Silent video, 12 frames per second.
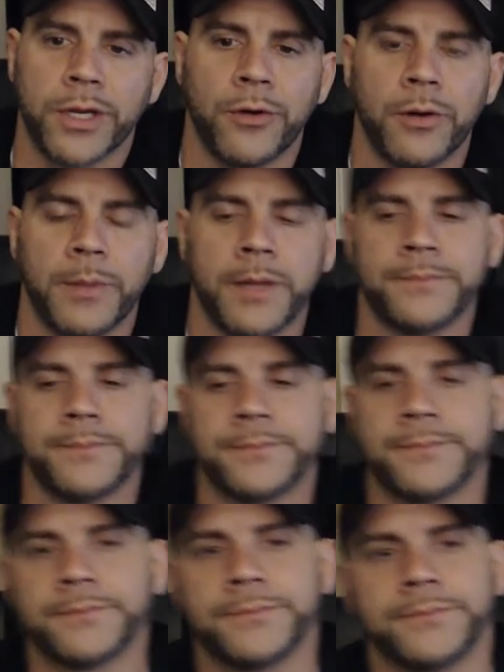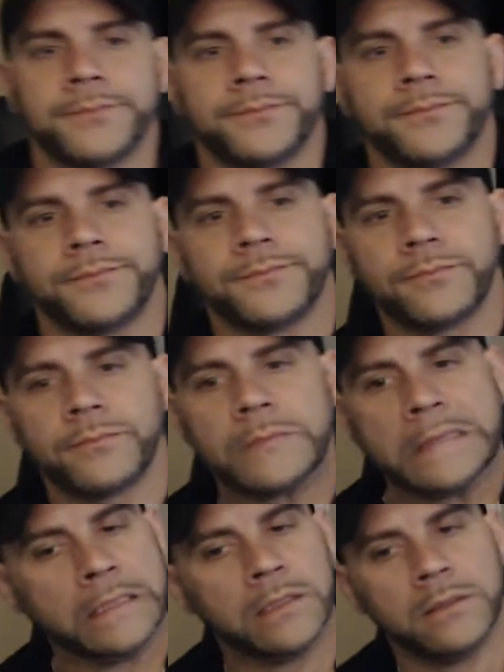You know what I mean?
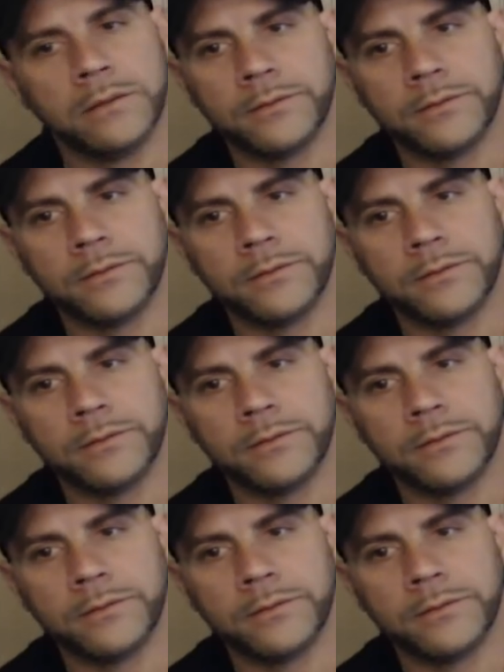Ugh.